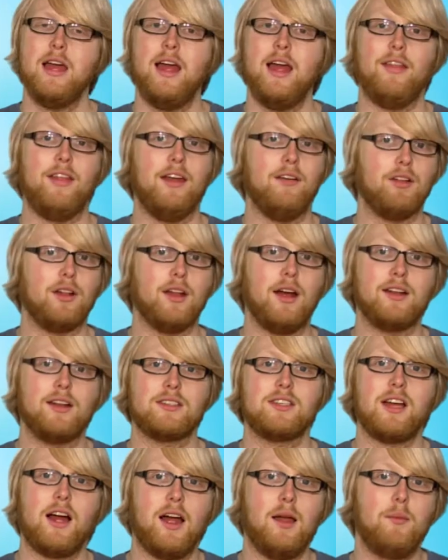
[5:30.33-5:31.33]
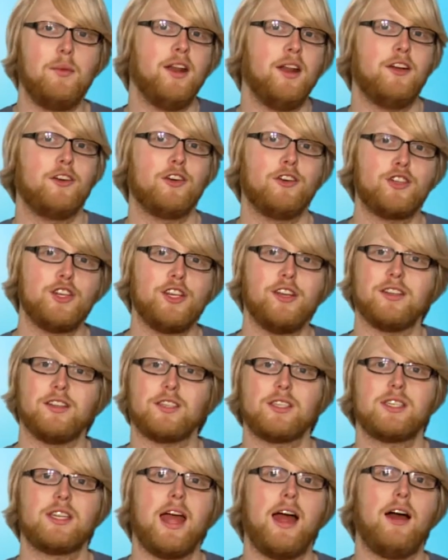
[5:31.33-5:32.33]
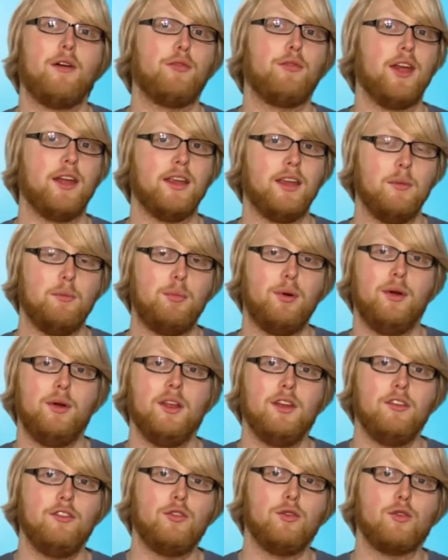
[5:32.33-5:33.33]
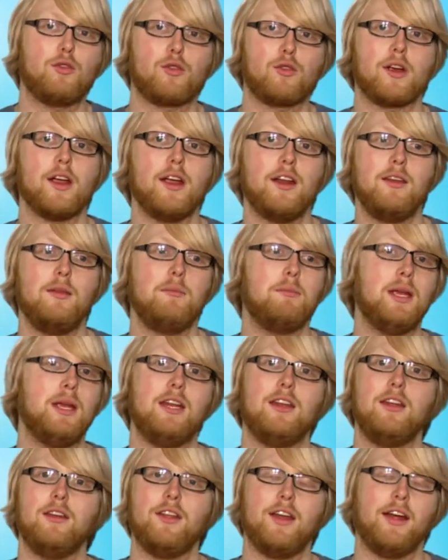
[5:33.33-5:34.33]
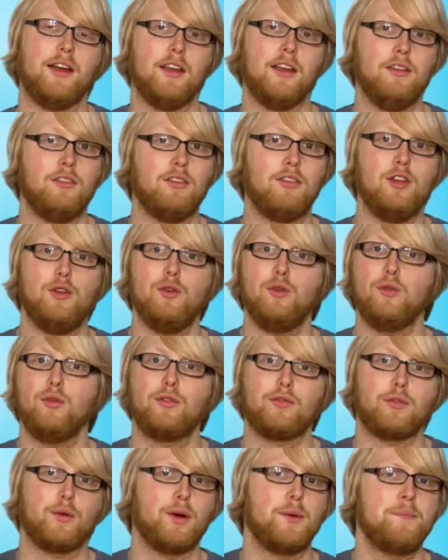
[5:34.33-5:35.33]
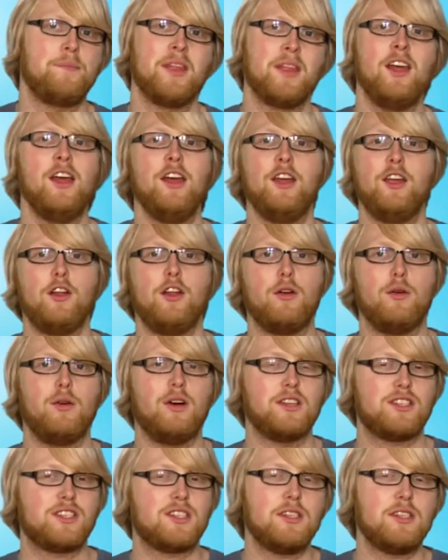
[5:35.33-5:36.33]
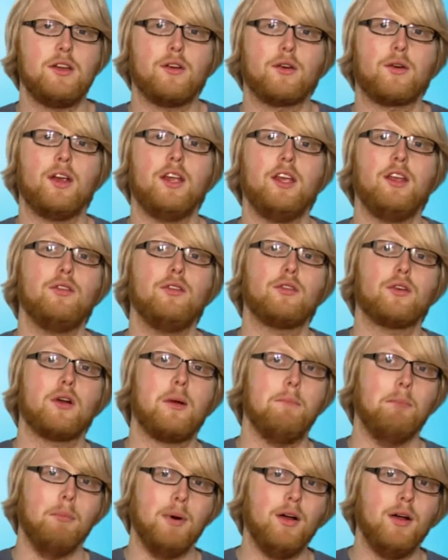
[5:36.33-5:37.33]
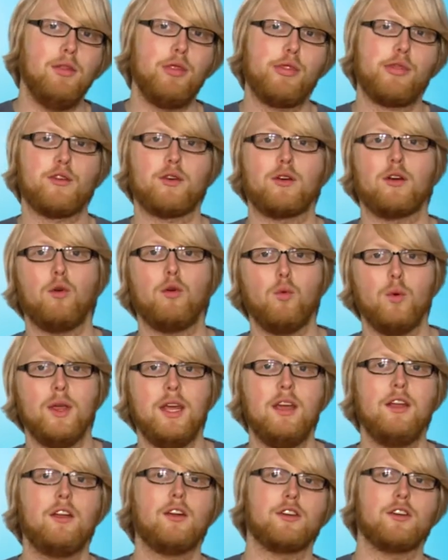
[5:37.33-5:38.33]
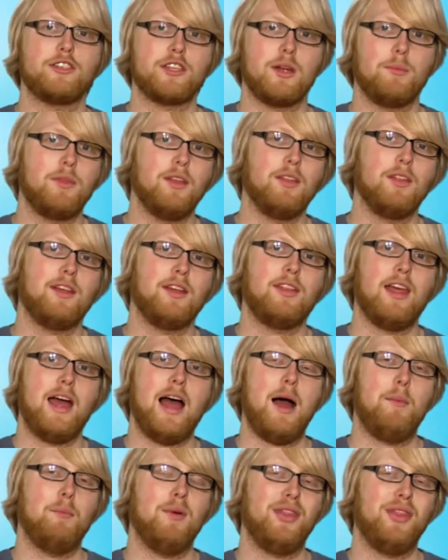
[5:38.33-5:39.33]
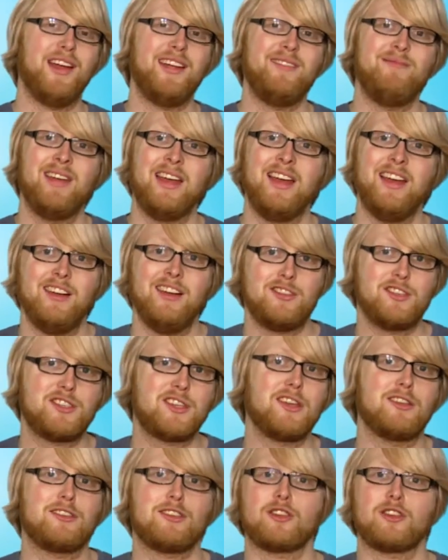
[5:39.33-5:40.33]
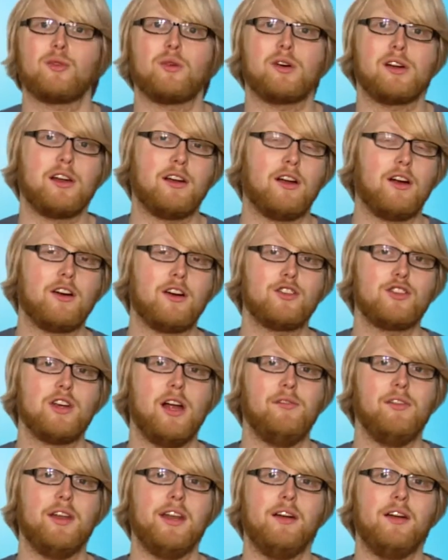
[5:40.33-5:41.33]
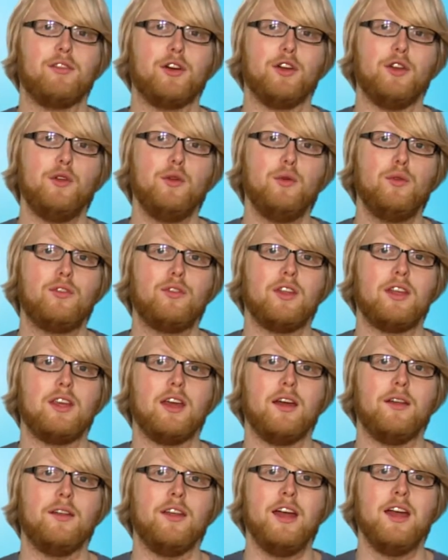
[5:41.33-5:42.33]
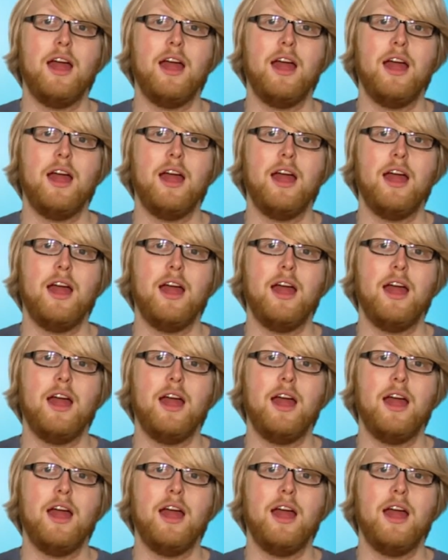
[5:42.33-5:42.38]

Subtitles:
and they have a lot of time and energy and staff that get put into creating media that gets used for, a series or a month or a week or something like that, but then just gets stored on a hard drive and never used again.